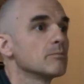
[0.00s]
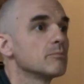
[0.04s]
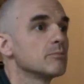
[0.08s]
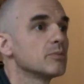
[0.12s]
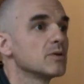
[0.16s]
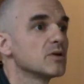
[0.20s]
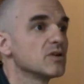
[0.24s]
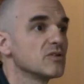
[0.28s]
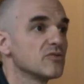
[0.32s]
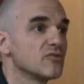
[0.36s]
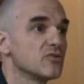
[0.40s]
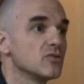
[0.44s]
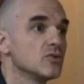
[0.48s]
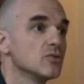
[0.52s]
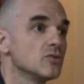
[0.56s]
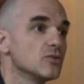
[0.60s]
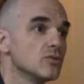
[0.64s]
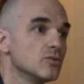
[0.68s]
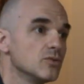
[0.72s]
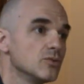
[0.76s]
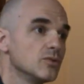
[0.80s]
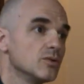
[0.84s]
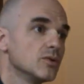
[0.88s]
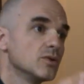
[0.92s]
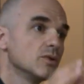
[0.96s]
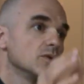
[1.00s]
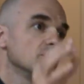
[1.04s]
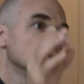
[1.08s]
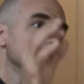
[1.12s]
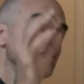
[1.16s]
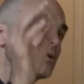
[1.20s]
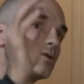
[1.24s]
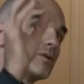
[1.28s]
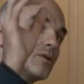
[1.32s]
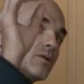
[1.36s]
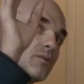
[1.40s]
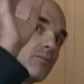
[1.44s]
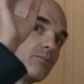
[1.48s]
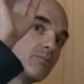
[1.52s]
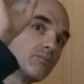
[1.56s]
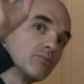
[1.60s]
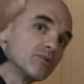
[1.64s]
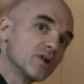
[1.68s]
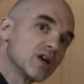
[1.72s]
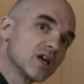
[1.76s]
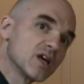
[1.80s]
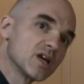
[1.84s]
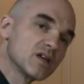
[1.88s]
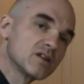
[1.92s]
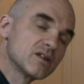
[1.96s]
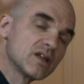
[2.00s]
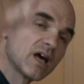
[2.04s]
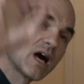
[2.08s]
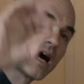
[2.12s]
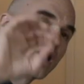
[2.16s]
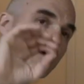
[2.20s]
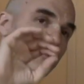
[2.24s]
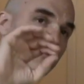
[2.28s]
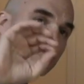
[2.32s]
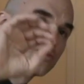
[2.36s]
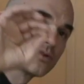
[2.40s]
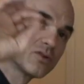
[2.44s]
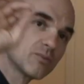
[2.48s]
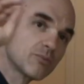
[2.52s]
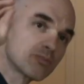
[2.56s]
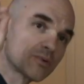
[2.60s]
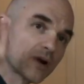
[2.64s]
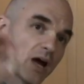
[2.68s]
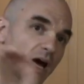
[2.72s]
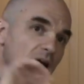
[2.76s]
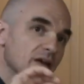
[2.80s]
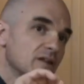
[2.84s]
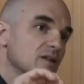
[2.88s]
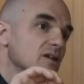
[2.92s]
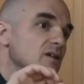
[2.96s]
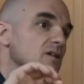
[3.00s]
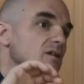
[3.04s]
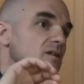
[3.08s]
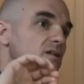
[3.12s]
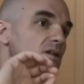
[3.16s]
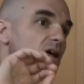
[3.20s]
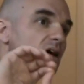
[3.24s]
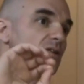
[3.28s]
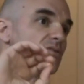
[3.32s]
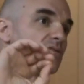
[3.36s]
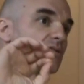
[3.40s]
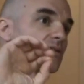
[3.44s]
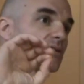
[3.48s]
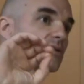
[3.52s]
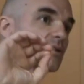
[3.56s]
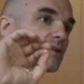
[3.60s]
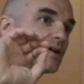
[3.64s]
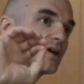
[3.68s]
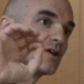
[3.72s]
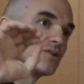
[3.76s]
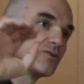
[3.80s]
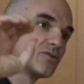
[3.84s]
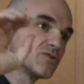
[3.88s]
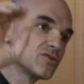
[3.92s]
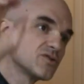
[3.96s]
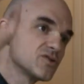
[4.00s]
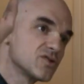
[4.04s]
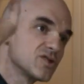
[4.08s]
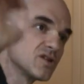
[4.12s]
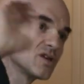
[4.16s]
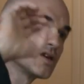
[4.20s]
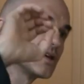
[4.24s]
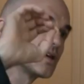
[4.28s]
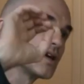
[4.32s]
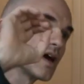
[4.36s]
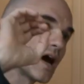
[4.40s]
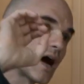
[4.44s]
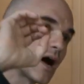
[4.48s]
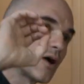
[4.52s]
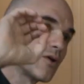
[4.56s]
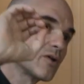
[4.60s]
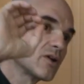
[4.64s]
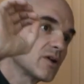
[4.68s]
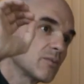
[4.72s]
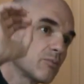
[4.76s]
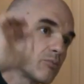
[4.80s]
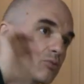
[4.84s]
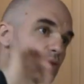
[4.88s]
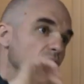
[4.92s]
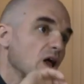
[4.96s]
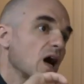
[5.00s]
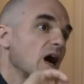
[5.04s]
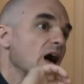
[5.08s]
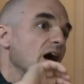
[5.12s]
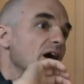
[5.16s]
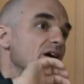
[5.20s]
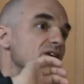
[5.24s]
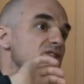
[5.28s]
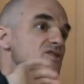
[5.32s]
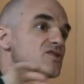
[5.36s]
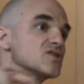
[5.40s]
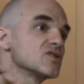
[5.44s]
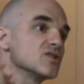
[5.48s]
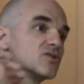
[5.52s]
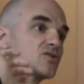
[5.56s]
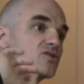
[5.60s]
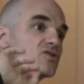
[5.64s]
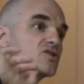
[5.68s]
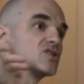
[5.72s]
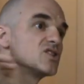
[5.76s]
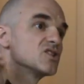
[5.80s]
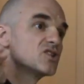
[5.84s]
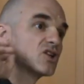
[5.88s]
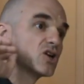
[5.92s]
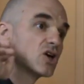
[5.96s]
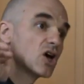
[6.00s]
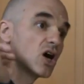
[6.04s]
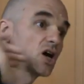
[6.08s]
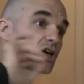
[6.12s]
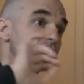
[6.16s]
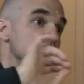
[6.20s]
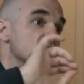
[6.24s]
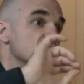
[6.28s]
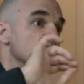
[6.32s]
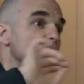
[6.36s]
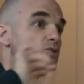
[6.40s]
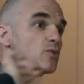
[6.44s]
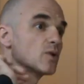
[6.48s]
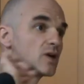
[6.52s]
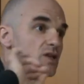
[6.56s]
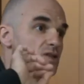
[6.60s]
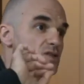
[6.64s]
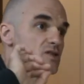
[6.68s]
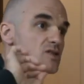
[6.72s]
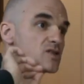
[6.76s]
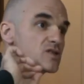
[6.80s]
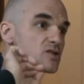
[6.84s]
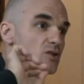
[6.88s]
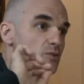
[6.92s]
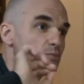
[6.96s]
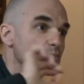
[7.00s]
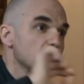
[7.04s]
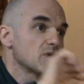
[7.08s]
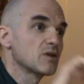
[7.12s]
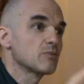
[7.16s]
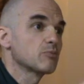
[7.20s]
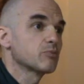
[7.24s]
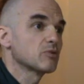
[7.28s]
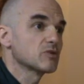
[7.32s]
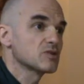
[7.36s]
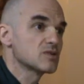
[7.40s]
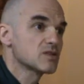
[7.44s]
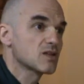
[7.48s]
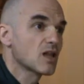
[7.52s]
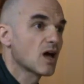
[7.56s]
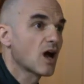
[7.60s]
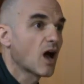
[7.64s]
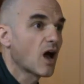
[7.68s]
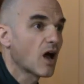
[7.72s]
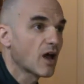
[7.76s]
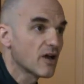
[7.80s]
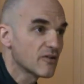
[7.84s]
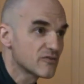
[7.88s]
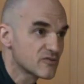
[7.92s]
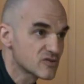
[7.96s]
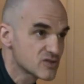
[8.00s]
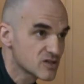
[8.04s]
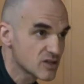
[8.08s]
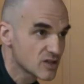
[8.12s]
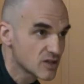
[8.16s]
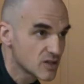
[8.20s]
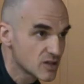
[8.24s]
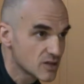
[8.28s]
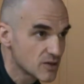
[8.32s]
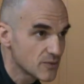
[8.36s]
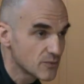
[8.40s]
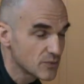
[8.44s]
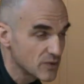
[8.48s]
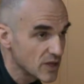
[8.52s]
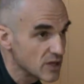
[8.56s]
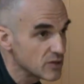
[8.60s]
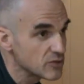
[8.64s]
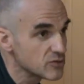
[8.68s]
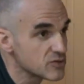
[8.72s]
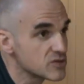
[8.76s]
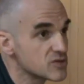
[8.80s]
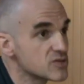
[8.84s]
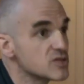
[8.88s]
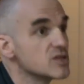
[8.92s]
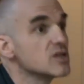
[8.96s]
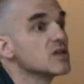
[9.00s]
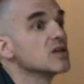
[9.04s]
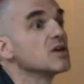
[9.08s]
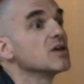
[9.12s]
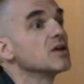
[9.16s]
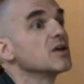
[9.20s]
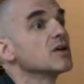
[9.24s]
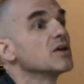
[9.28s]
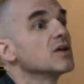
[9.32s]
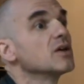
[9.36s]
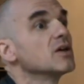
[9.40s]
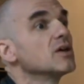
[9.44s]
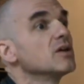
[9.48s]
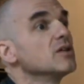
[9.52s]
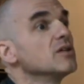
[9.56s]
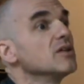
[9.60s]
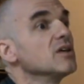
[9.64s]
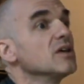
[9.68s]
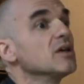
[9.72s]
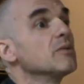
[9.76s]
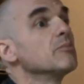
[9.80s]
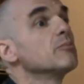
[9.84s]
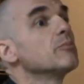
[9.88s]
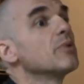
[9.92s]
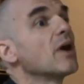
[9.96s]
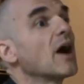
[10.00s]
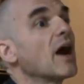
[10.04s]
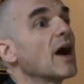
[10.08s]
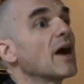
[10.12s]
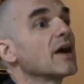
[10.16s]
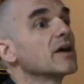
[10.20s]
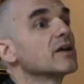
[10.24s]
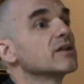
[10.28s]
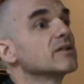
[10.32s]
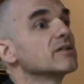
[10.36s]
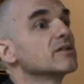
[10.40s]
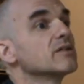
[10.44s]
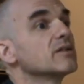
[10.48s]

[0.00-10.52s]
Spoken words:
But if you bring it down to the practical level and you see how it applies and you see the consequences on people's lives, then you see the impact